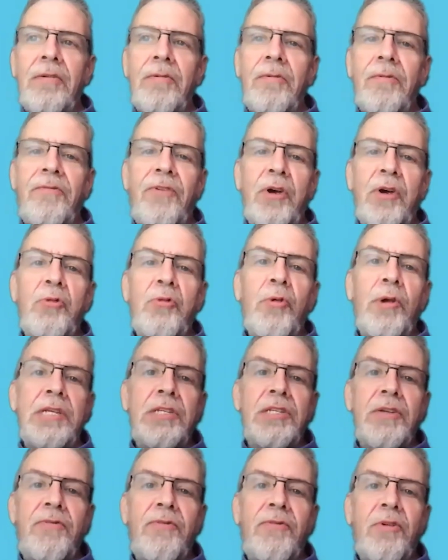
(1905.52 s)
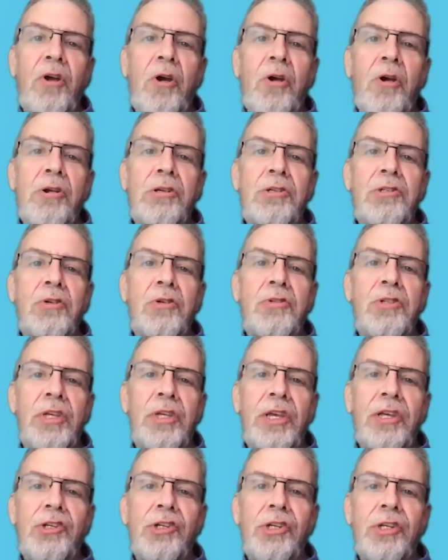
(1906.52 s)
fundraising for the Heart
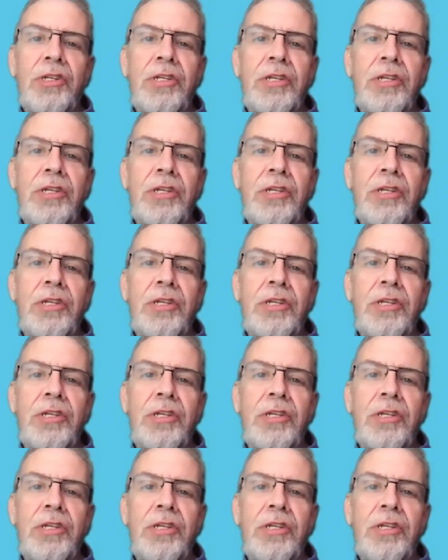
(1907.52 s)
Association